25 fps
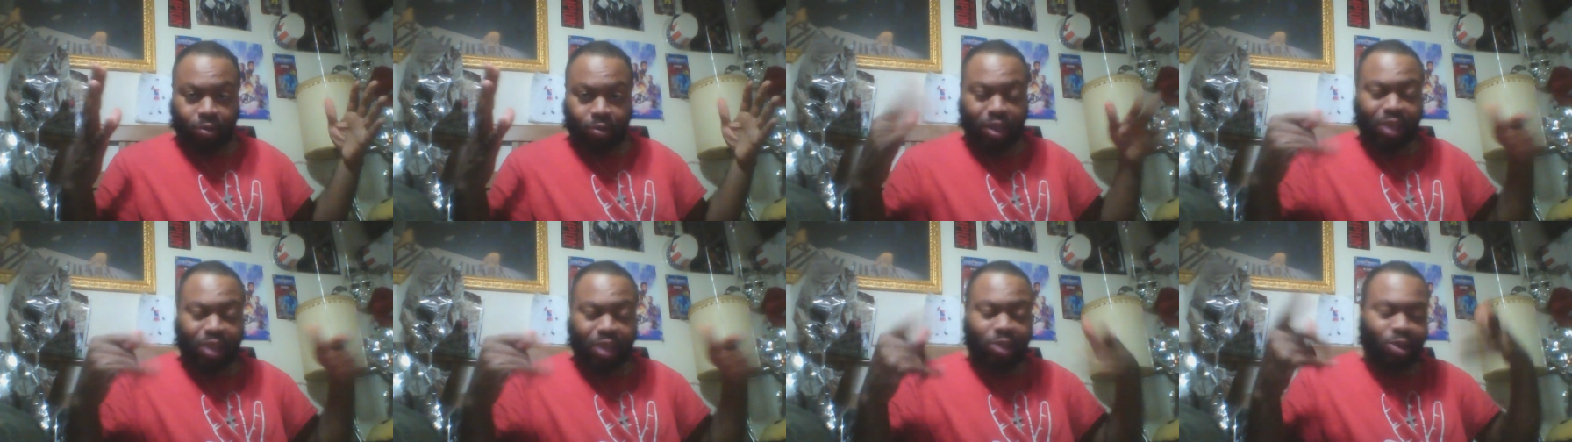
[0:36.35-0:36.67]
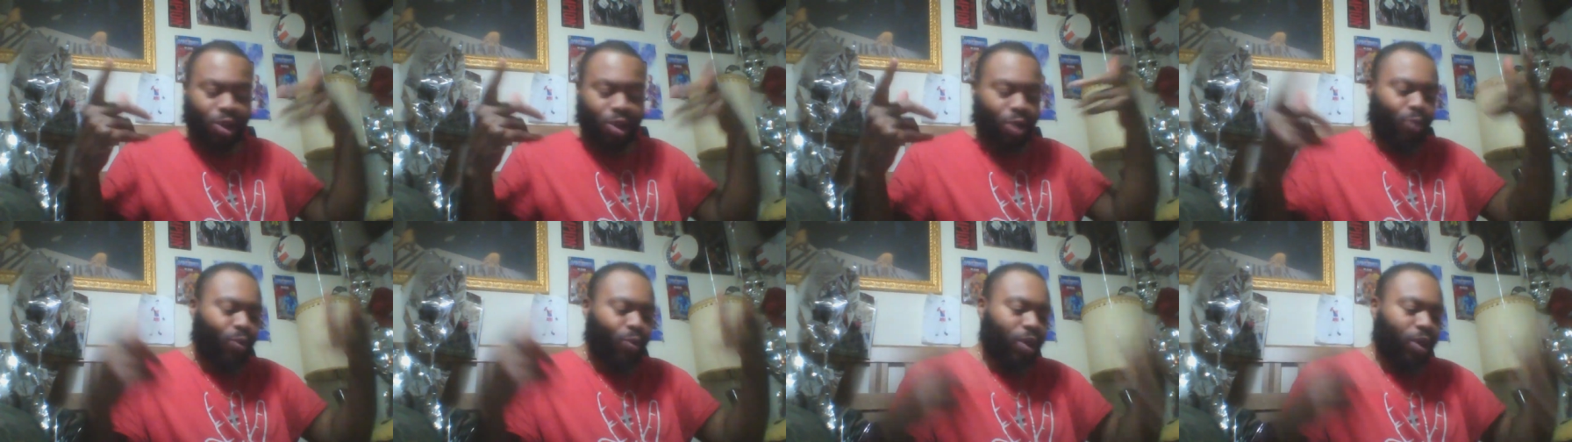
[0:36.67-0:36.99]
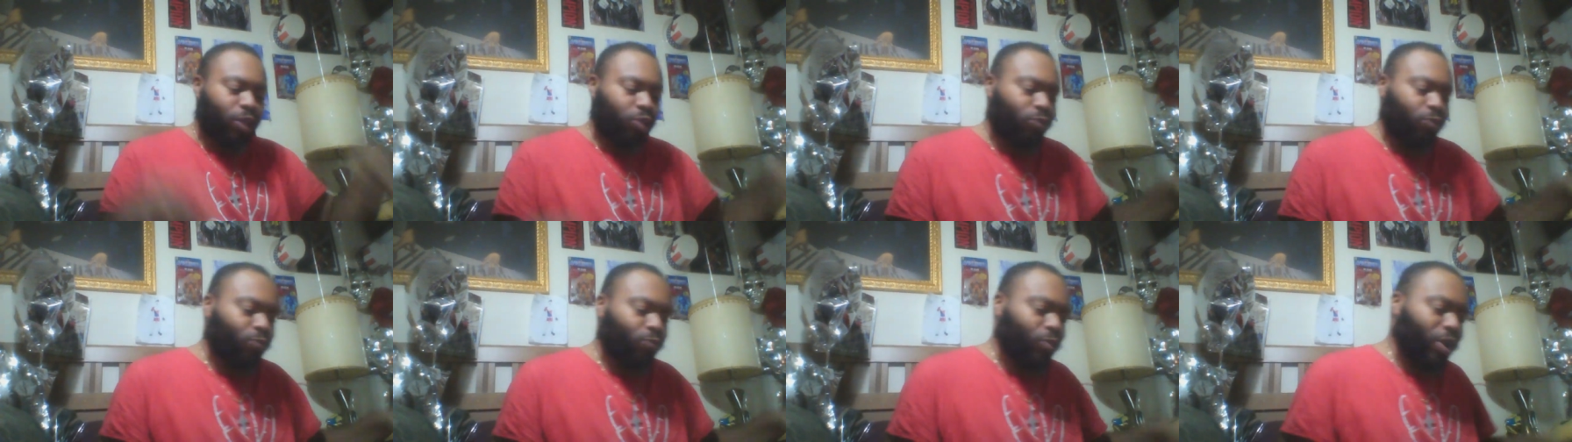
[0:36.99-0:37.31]
that y'all
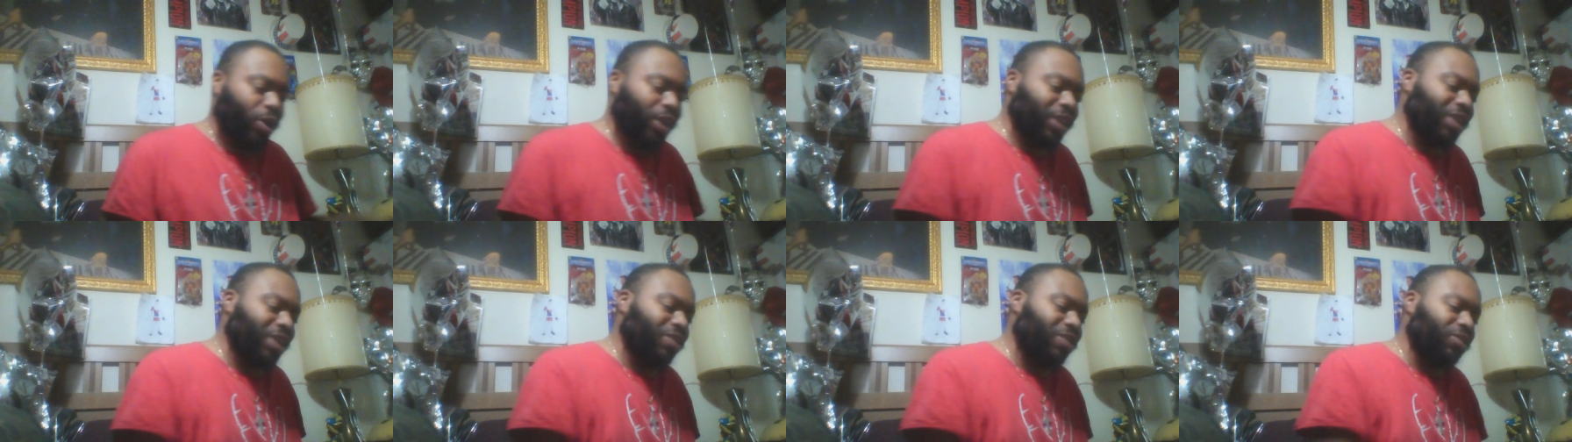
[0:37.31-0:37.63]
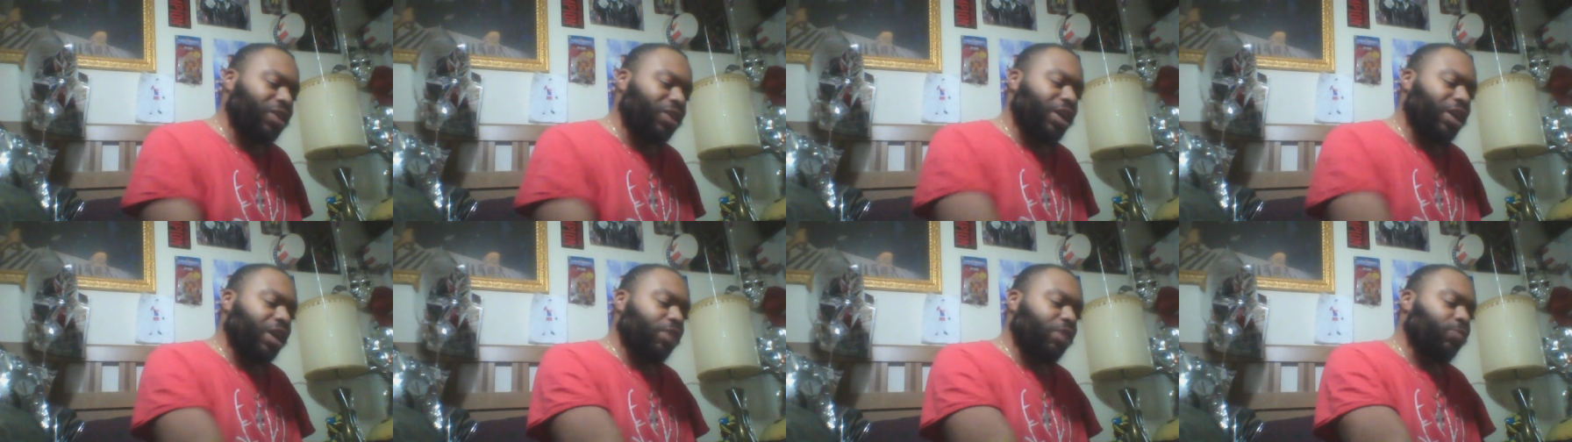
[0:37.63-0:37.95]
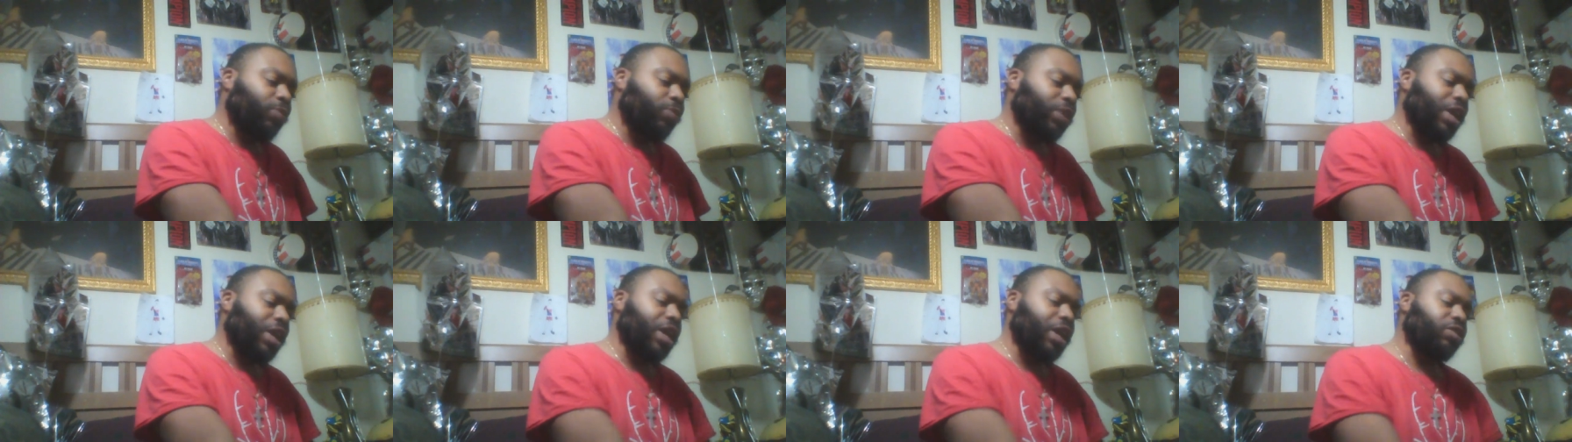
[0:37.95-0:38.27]
watching right now, and last
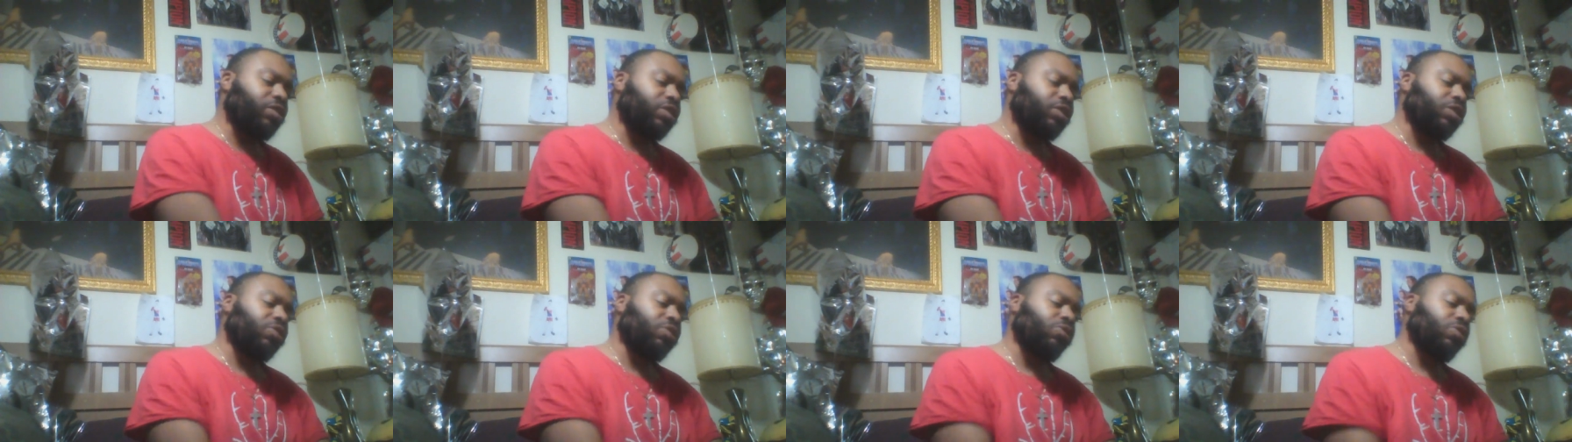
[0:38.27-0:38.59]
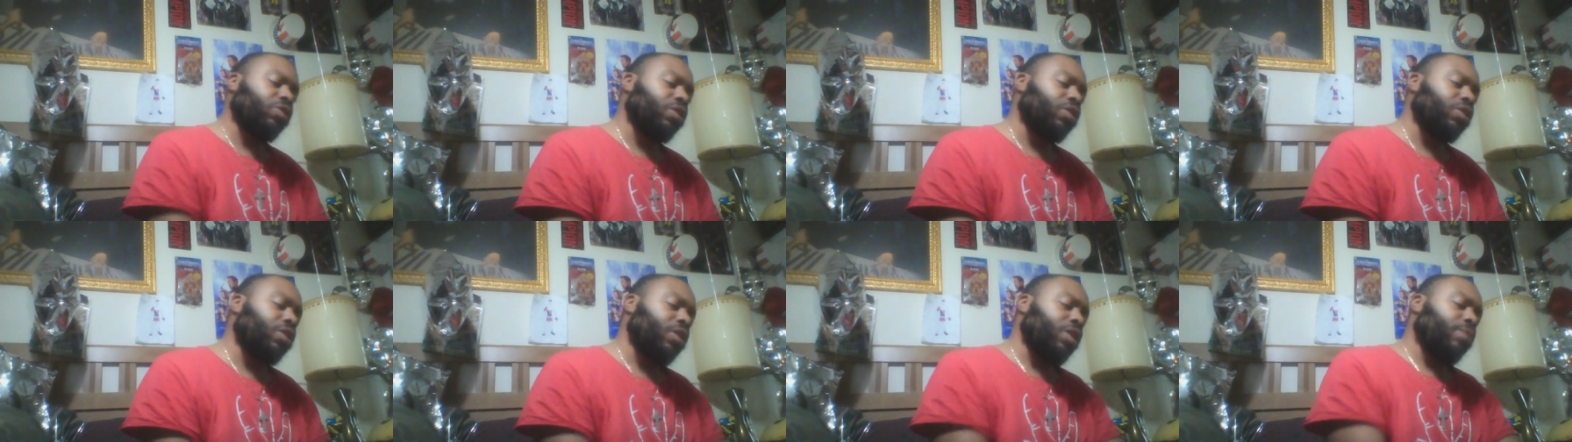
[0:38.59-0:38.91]
but not least,